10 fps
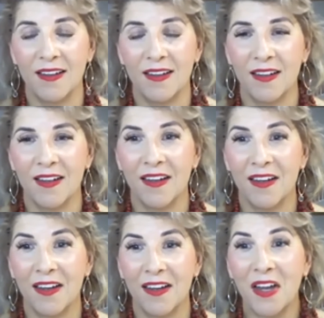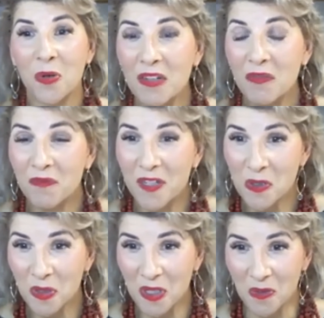Creating visual cues.
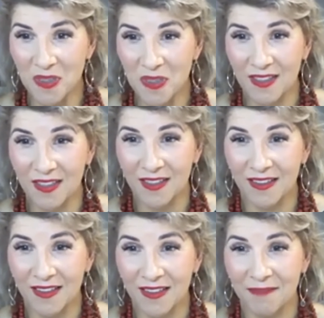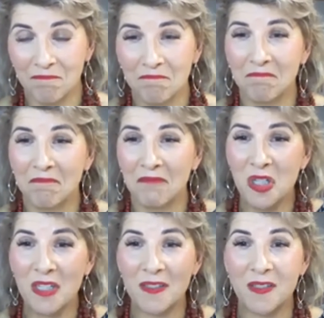Just this
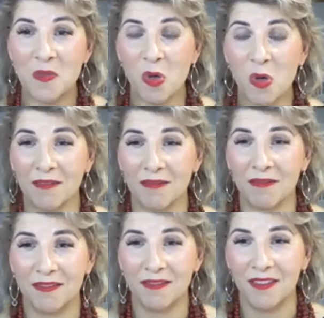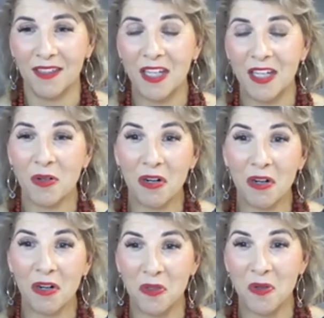morning, here are a few I
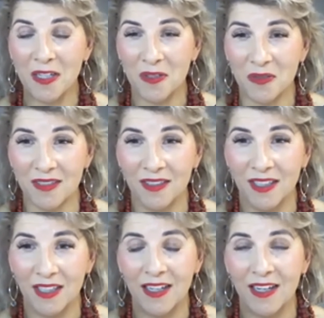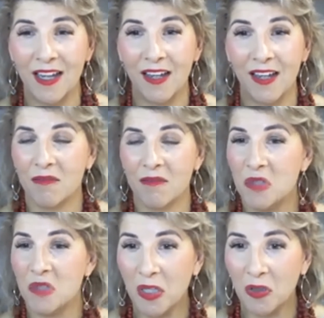use. Doing
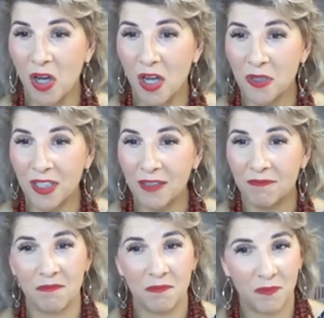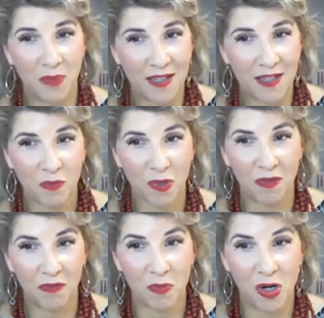laundry, because I'm working from home,
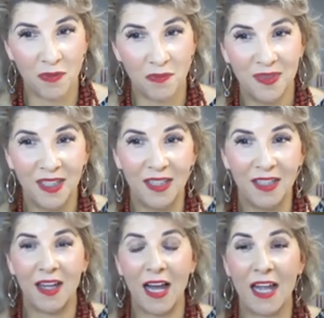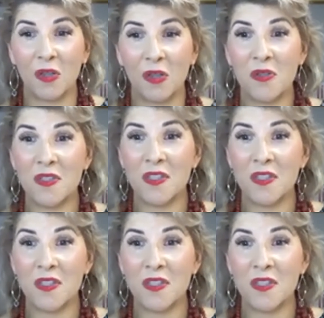I close the door to the laundry